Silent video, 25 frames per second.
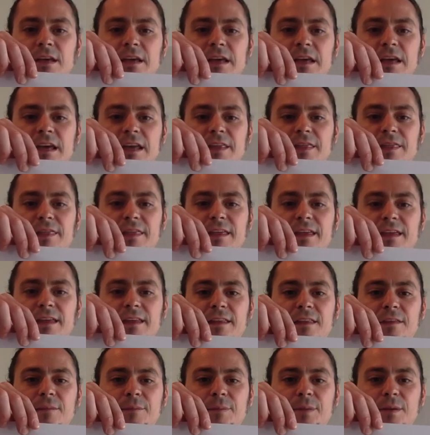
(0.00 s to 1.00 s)
And then
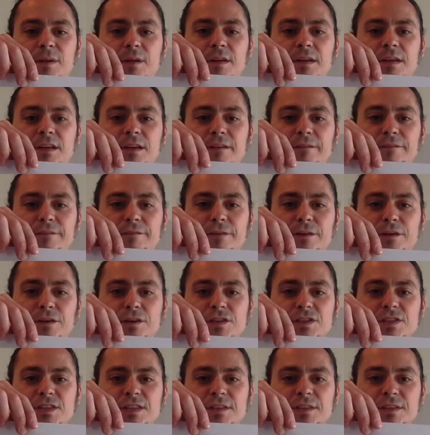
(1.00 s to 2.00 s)
the building
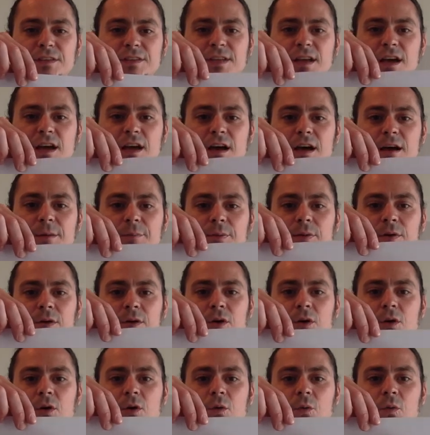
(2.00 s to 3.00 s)
converges at the top,
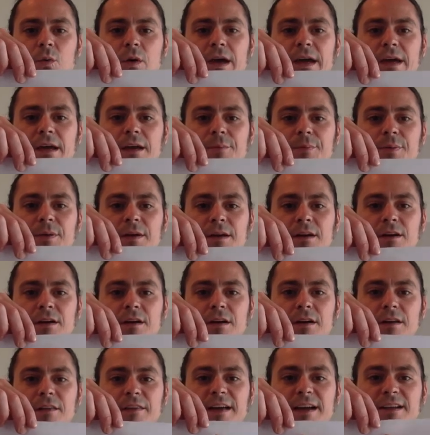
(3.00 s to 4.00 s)
way up here,
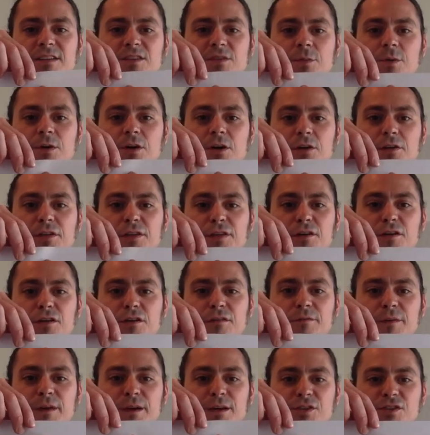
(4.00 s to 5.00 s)
and that's where our third
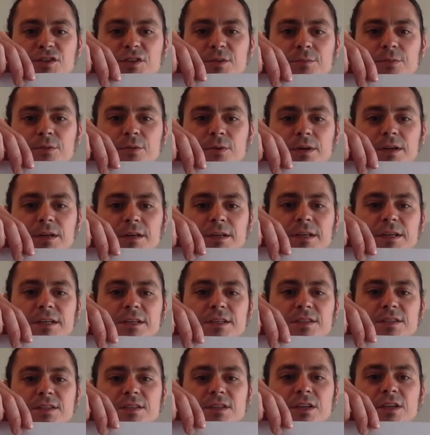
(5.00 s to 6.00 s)
vanishing point
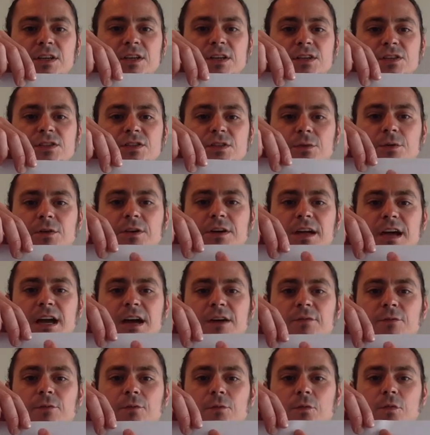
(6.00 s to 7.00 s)
is. So we're going to
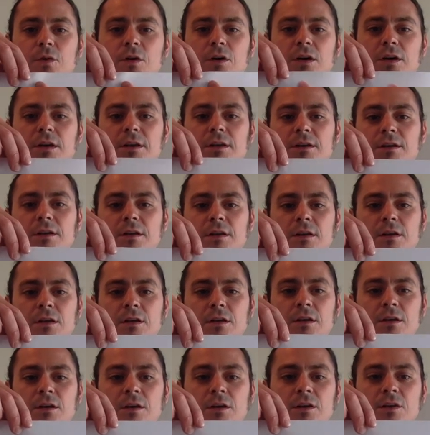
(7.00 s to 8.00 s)
have 1,
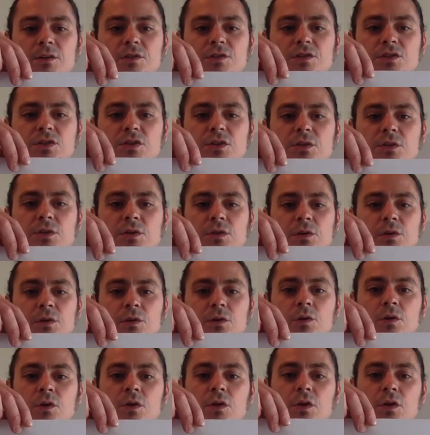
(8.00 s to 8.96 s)
2,